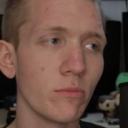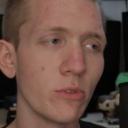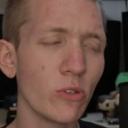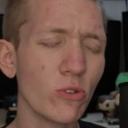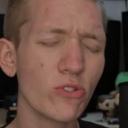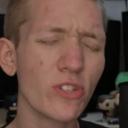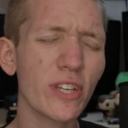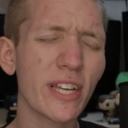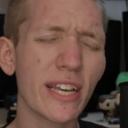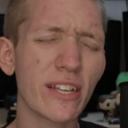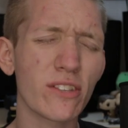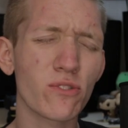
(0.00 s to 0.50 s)

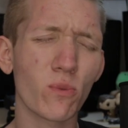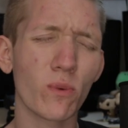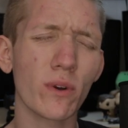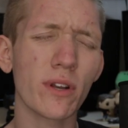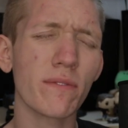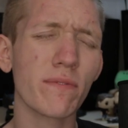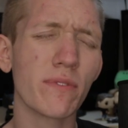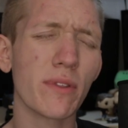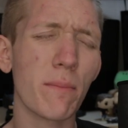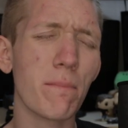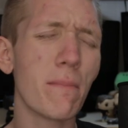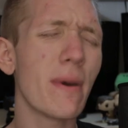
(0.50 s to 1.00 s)
Music is one
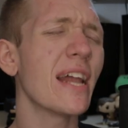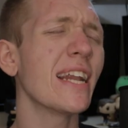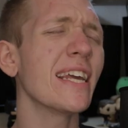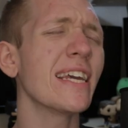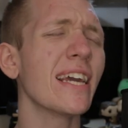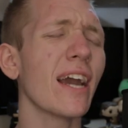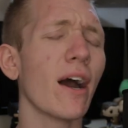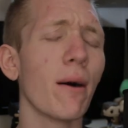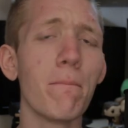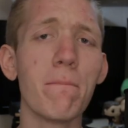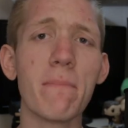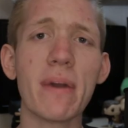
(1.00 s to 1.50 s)
of the
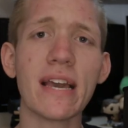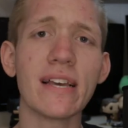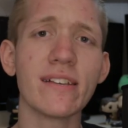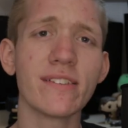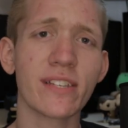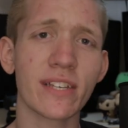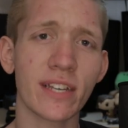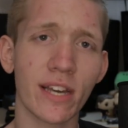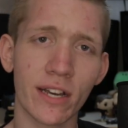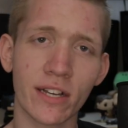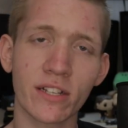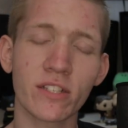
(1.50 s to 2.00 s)
many
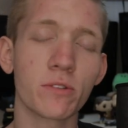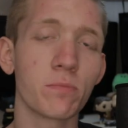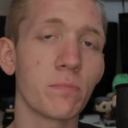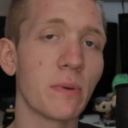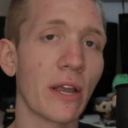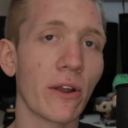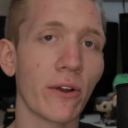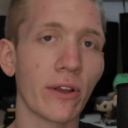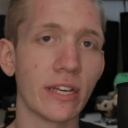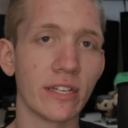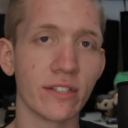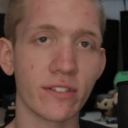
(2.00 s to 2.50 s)
amazing
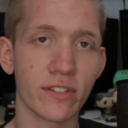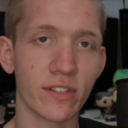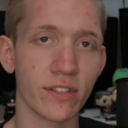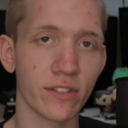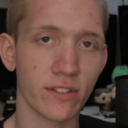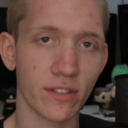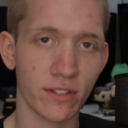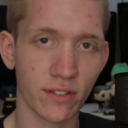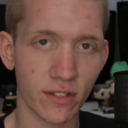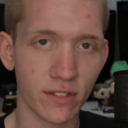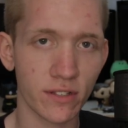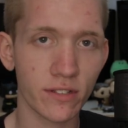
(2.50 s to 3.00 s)

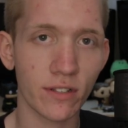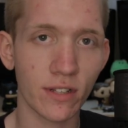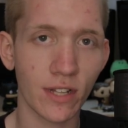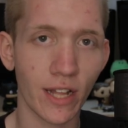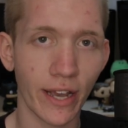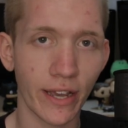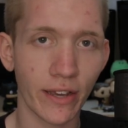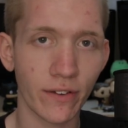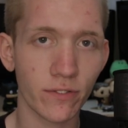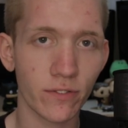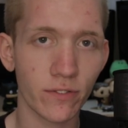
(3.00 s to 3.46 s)
experiences in this life.